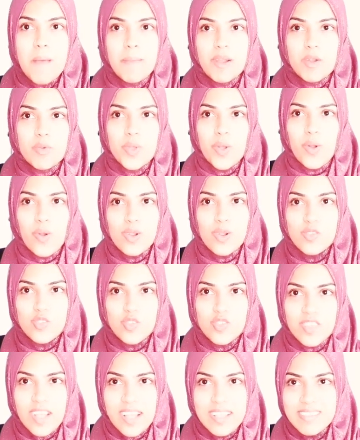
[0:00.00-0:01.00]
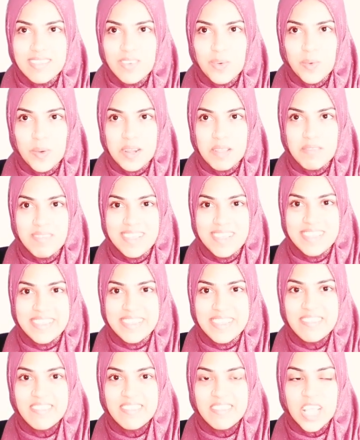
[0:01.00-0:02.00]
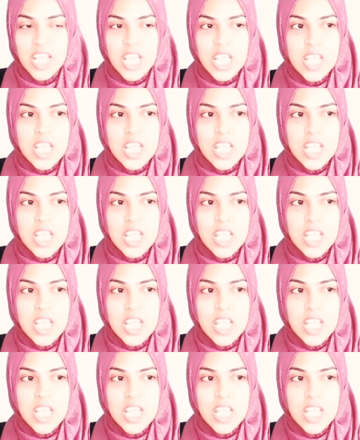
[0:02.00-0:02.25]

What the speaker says: patriarchal society or whatever it is,